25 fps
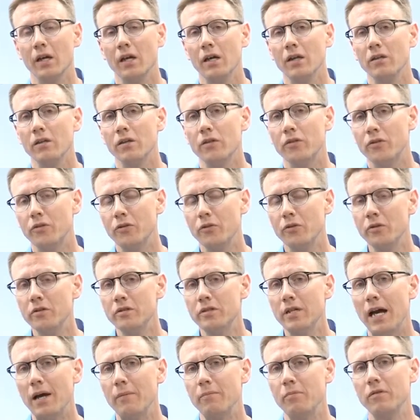The third
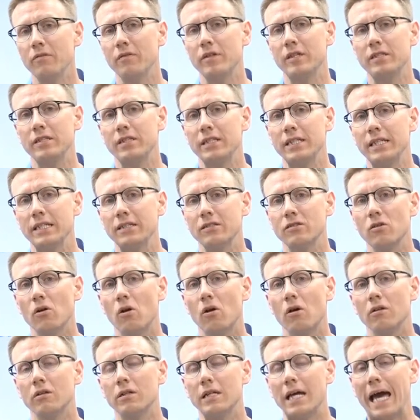type of listening is
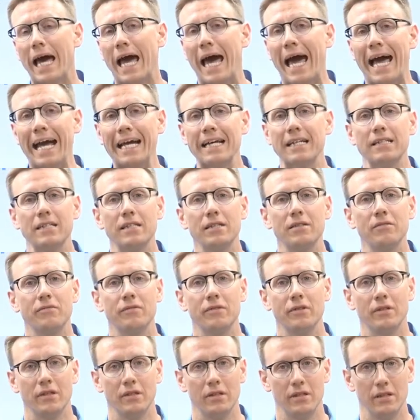called
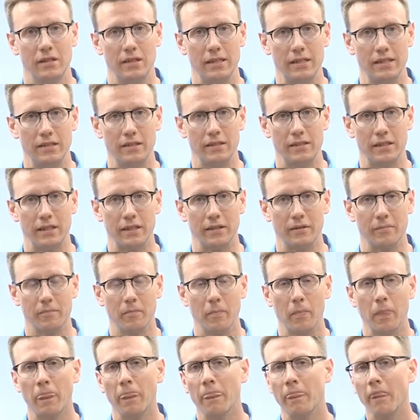active listening.
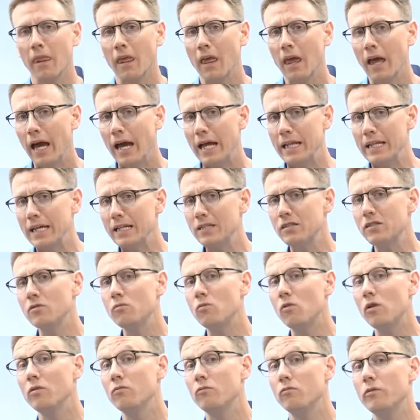And that's the
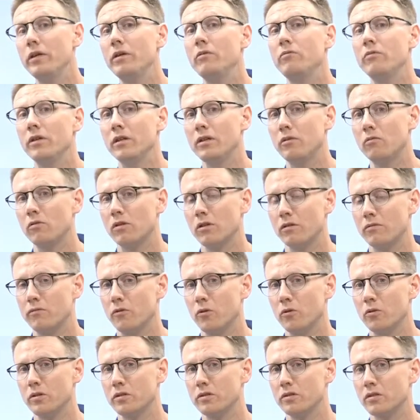one we really want to
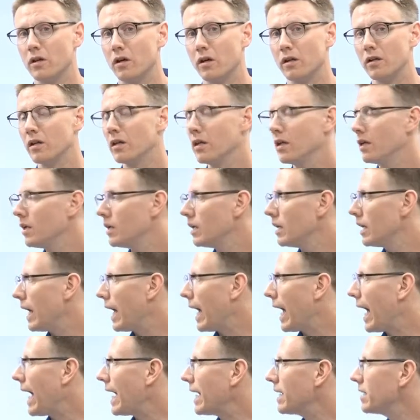focus on.
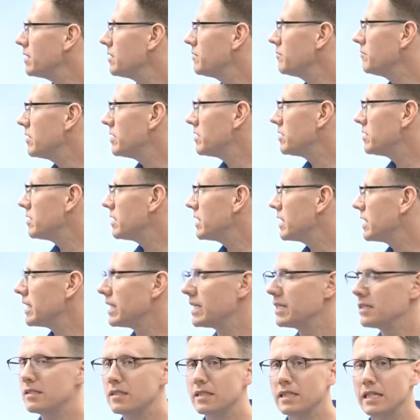Active listening
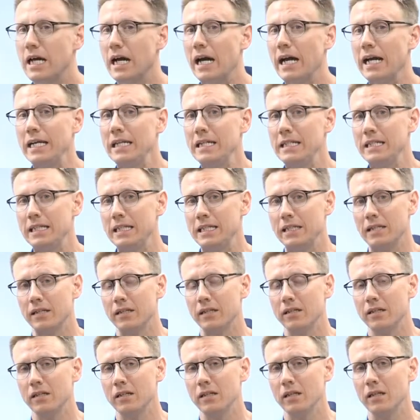is the
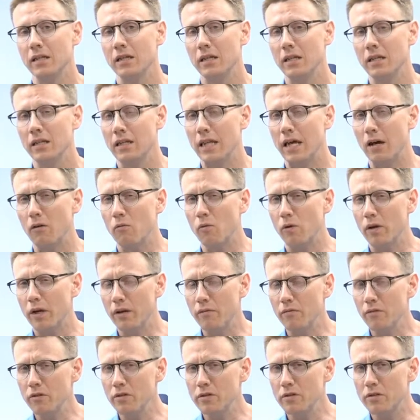idea that
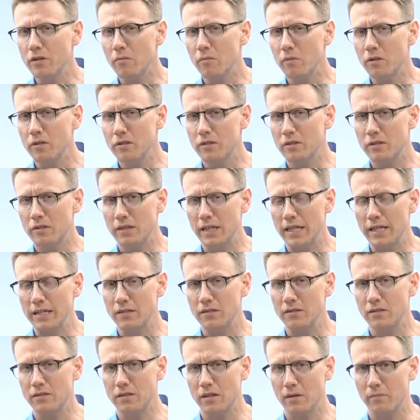whatever someone
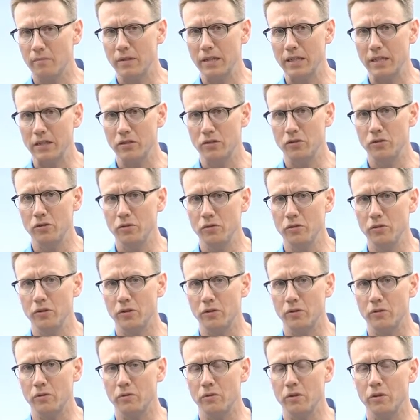says something to
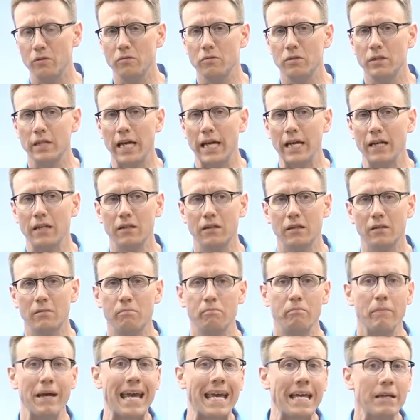you, you take the
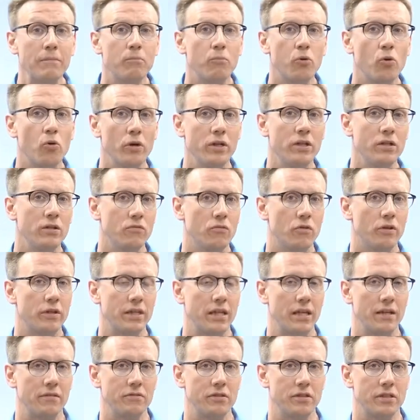main point of what
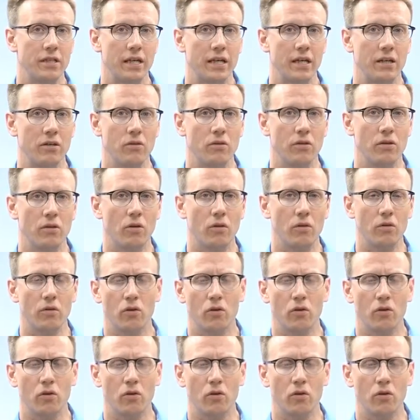they've said or the